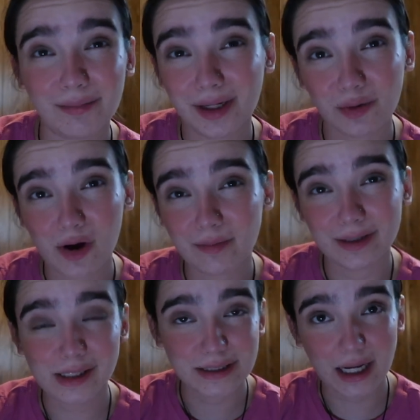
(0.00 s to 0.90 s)
the mini one
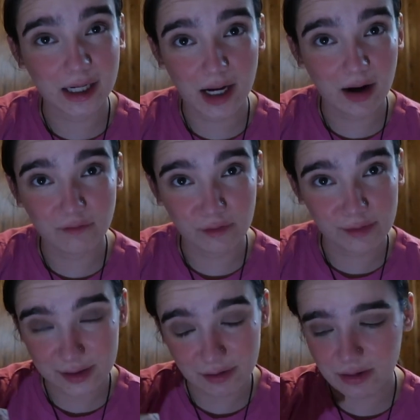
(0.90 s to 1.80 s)
because I can't afford
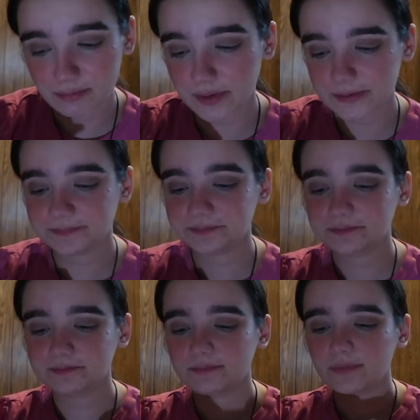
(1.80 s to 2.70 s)
the big one, but
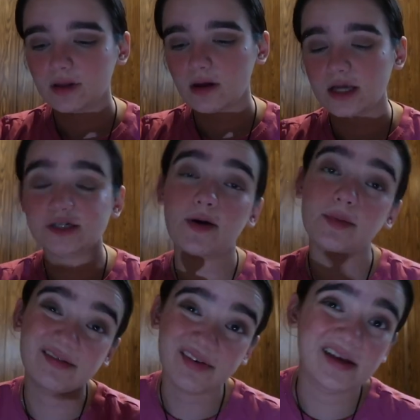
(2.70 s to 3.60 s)
I should
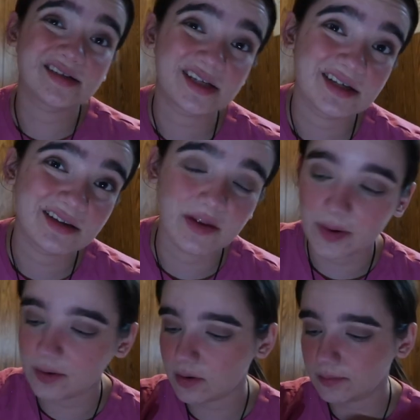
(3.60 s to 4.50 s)
probably invest in the
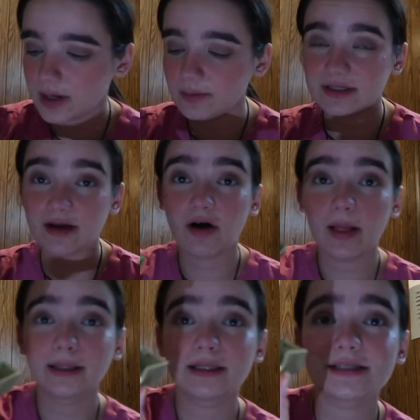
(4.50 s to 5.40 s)
big one. But anyways, I've got
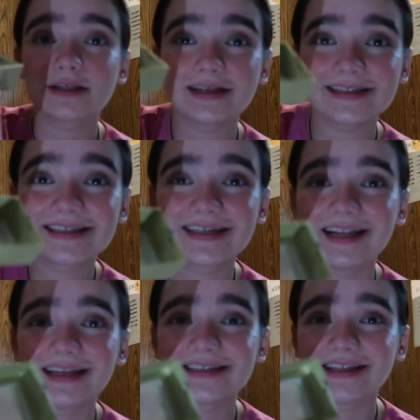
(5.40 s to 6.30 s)
like this like
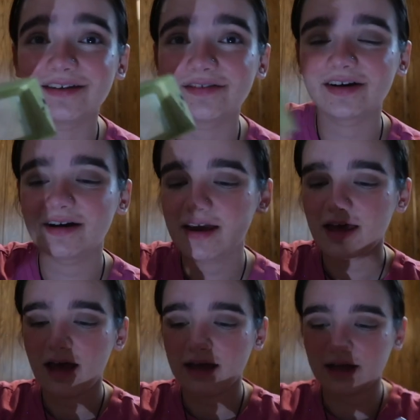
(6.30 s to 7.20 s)
skinny sliver,
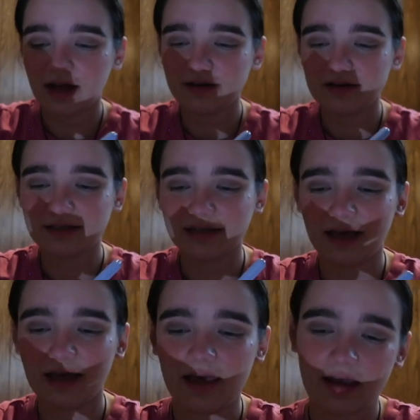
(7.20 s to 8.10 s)
and I kind of
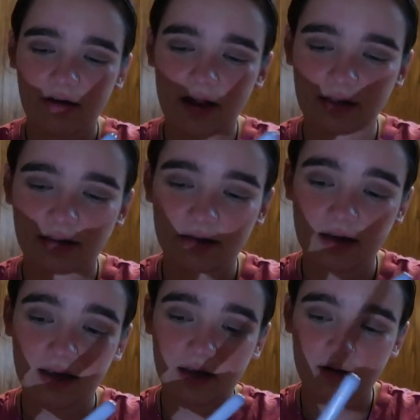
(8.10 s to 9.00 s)
get anything
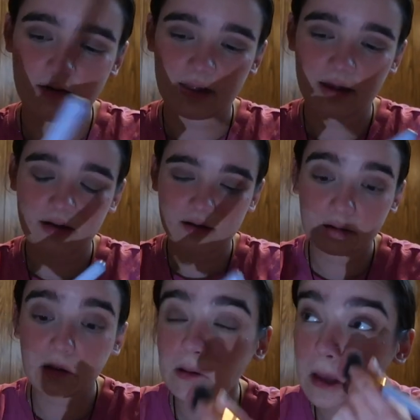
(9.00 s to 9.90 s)
I can on that.
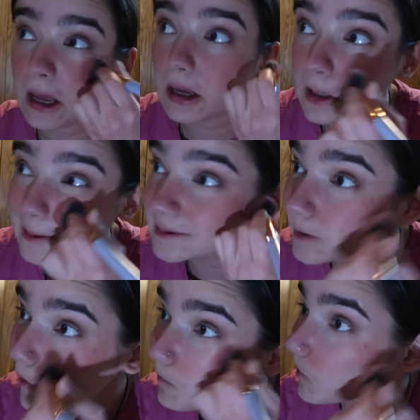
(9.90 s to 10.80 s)
And I just
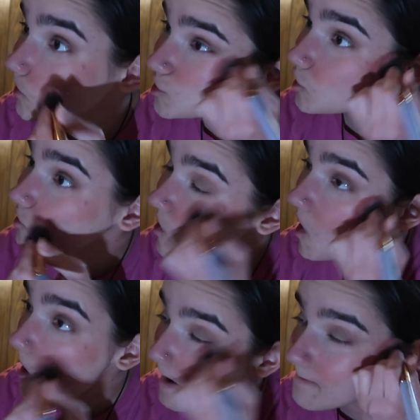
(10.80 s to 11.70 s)
like brush it on
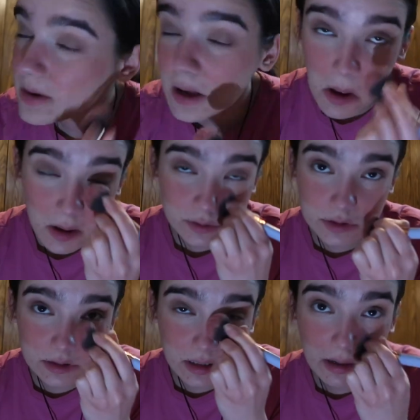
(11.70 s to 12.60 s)
top
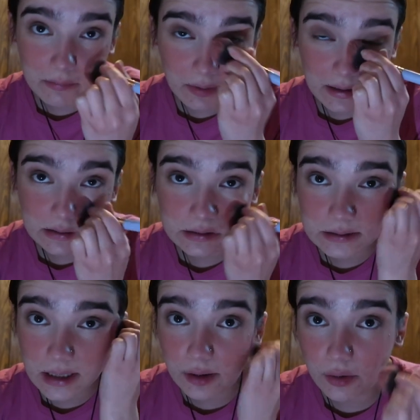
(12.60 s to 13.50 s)
just to kind of like
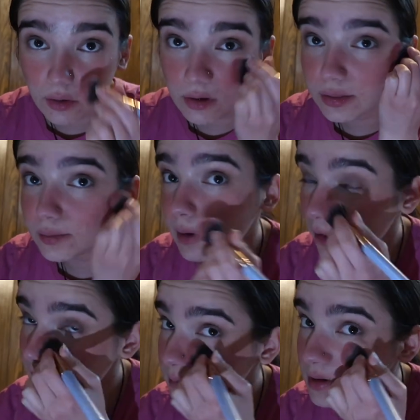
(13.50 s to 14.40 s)
settle the
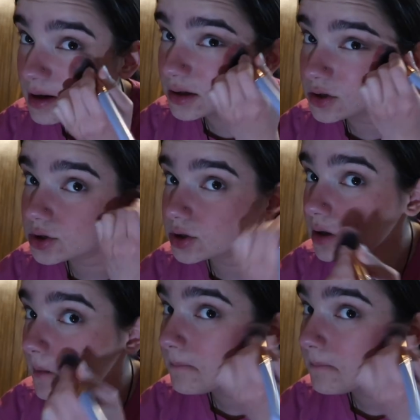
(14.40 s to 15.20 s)
other blush